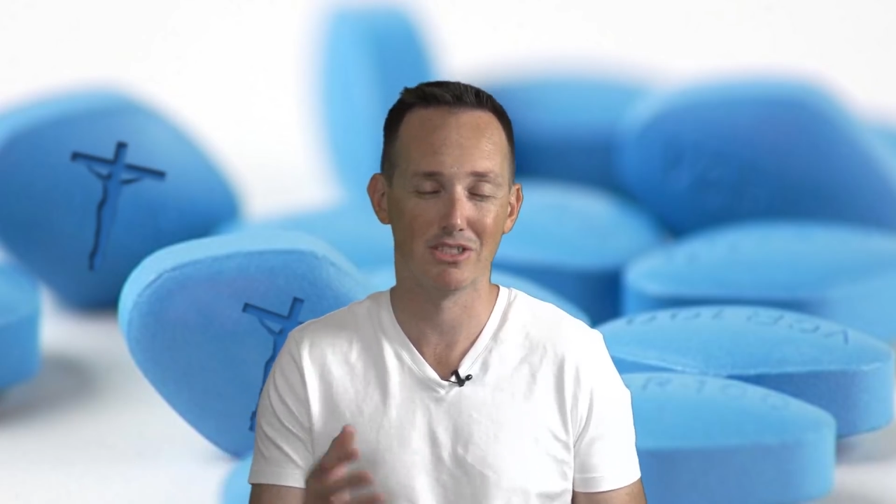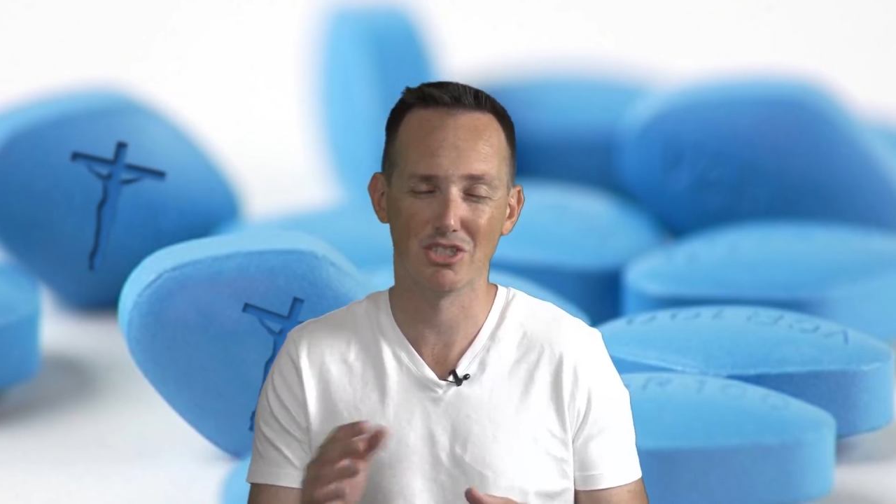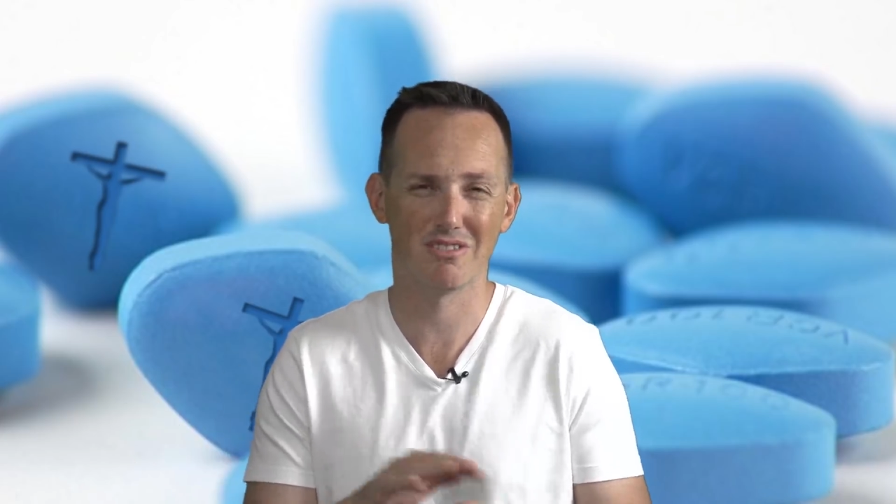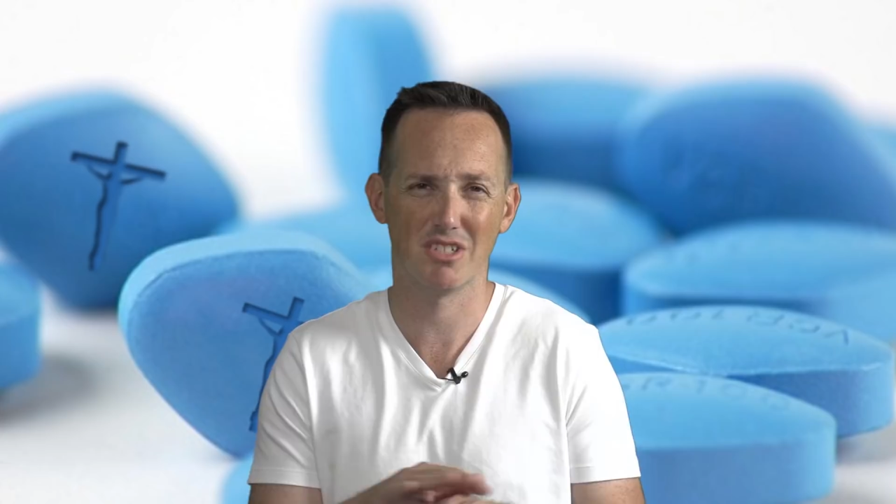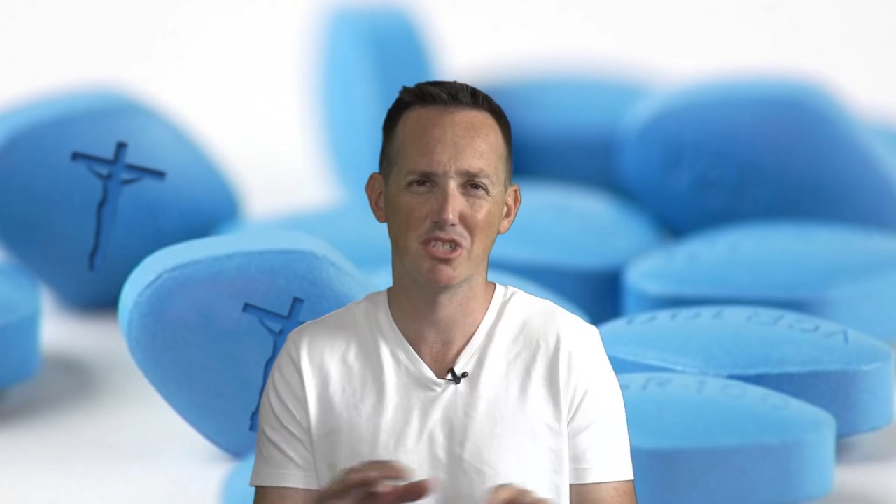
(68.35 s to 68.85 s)
It
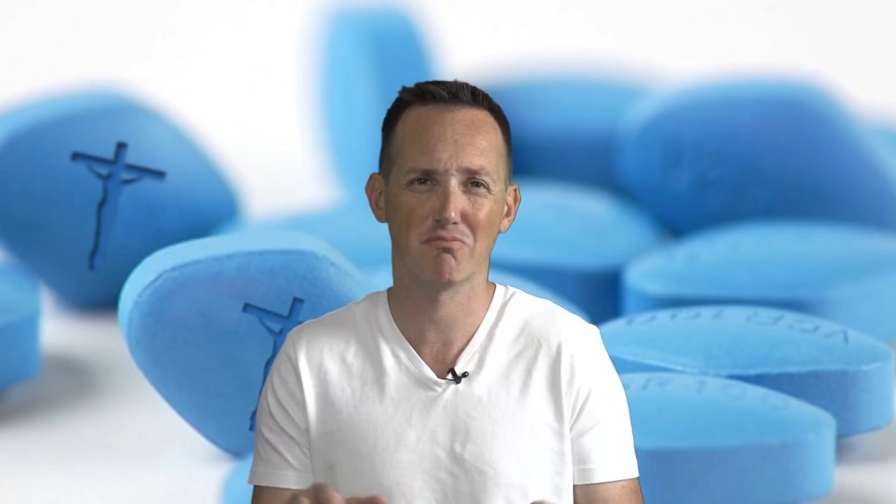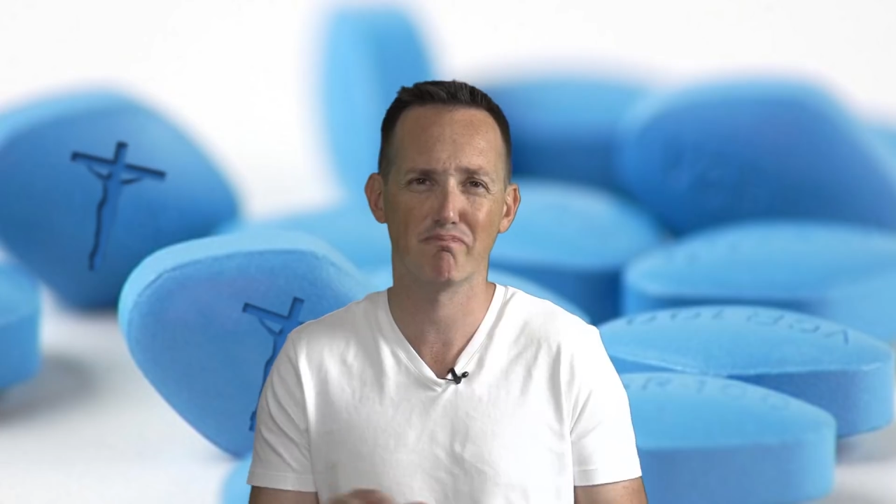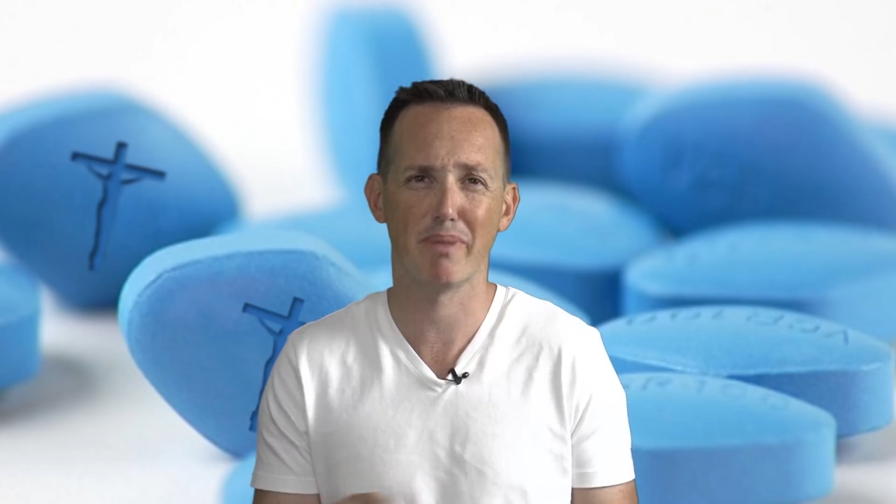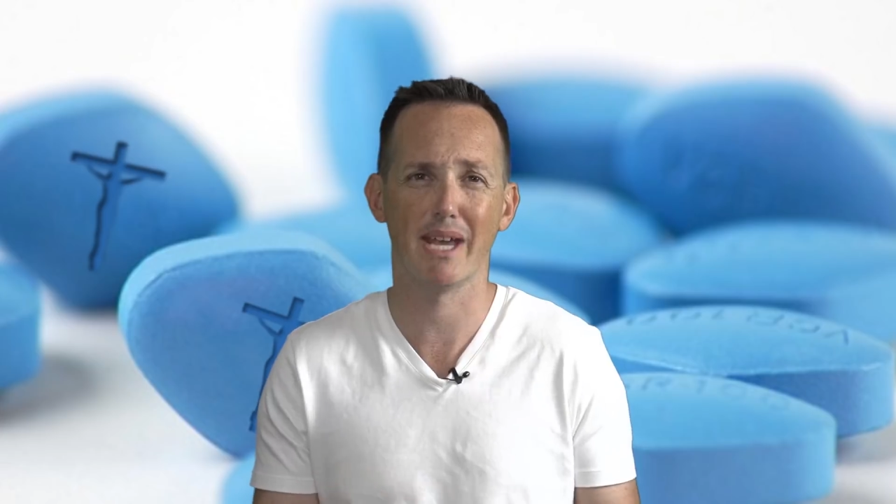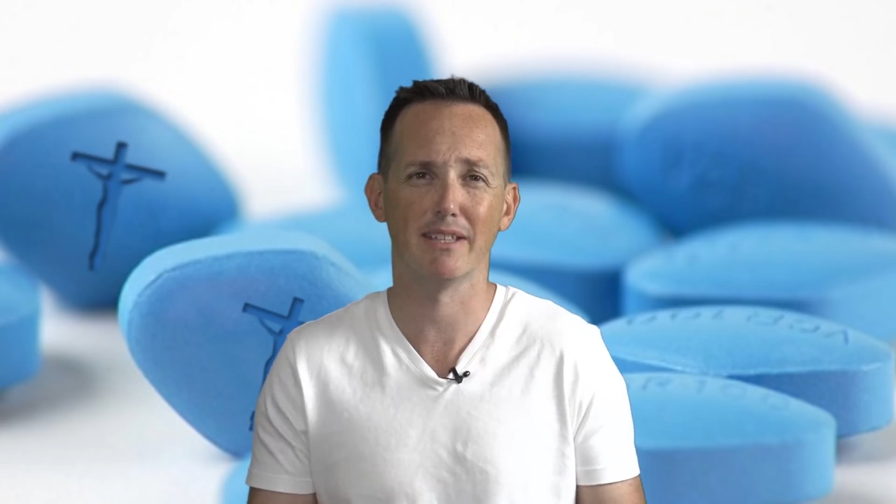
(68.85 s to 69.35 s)
just is
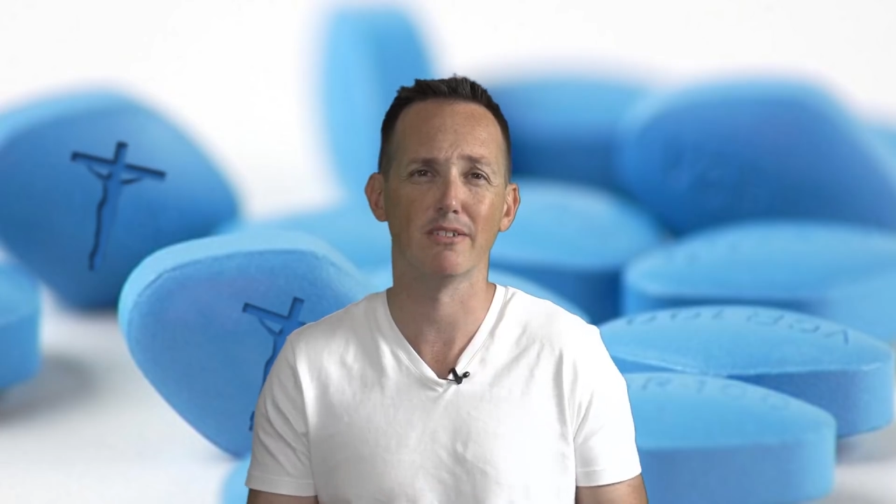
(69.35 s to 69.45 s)
bad